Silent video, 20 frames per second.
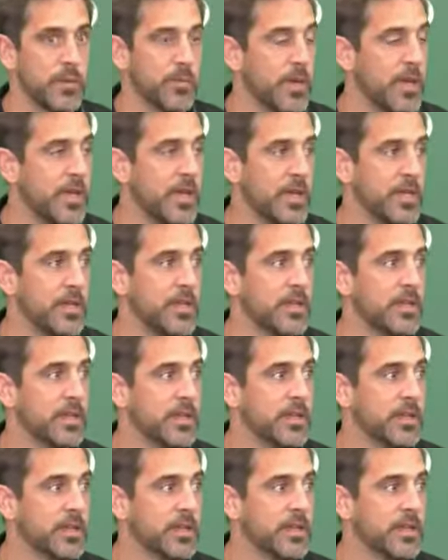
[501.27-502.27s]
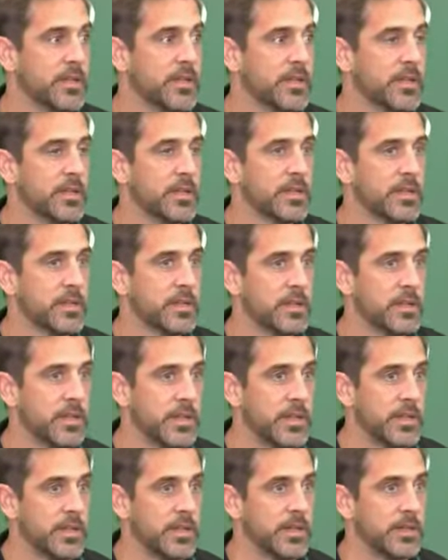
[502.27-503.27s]
be made,
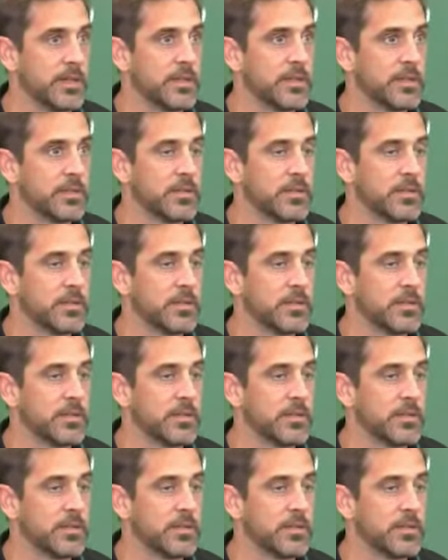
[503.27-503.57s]
uh,